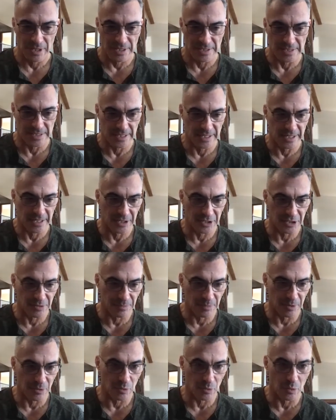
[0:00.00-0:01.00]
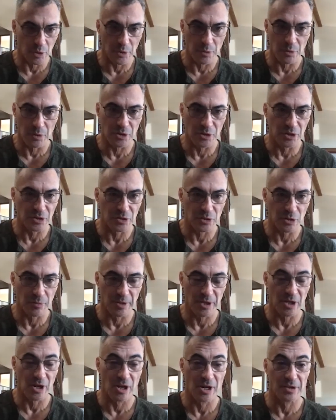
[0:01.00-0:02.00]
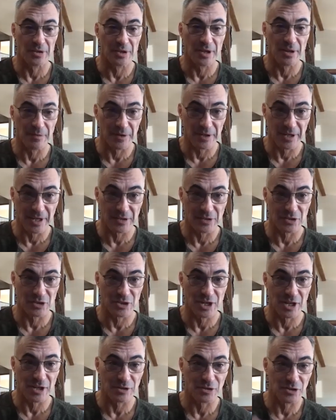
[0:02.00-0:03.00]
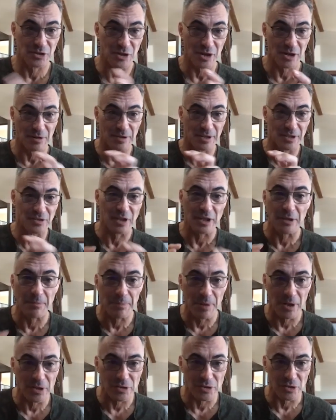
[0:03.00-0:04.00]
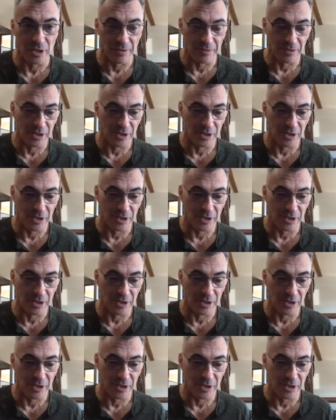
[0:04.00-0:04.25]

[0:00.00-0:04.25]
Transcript: and tedious, but we were just, oh my God, every day is a challenge to try and, it's like a puzzle.